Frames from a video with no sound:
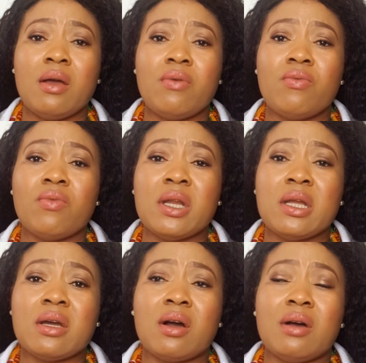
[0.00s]
when
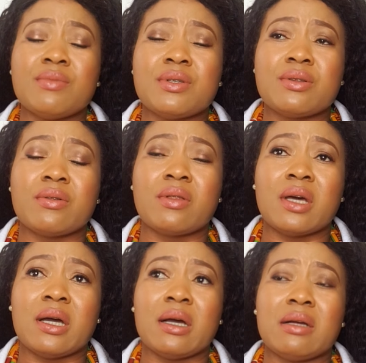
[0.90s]
it comes to
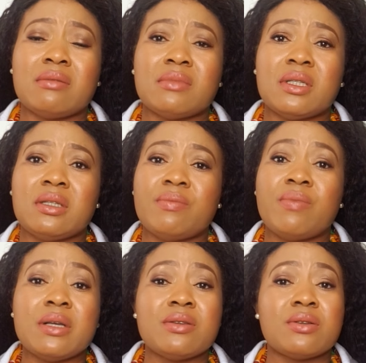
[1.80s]
that, it
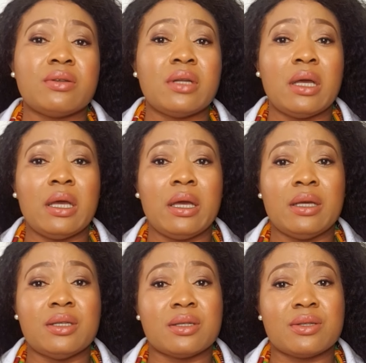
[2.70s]
depends on
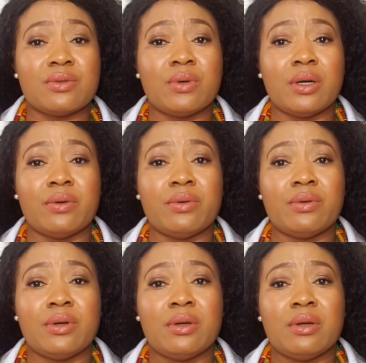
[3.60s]
age as well,
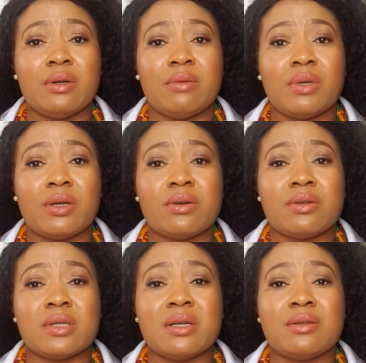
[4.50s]

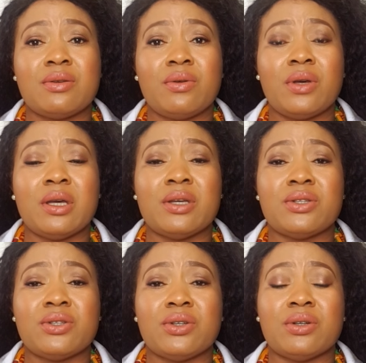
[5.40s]
because as you age,
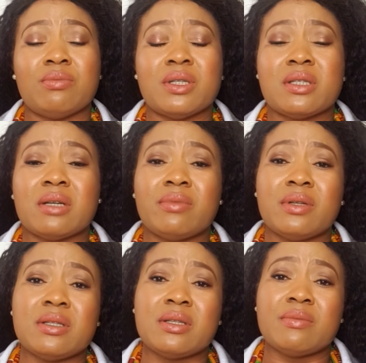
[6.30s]
your
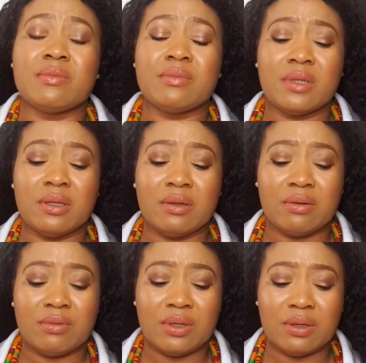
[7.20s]
metabolism,
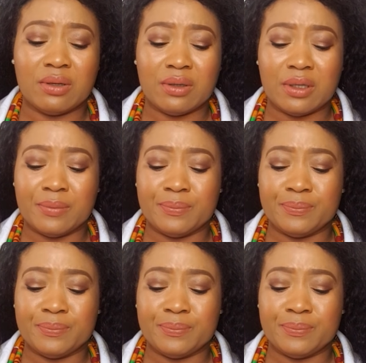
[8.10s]
your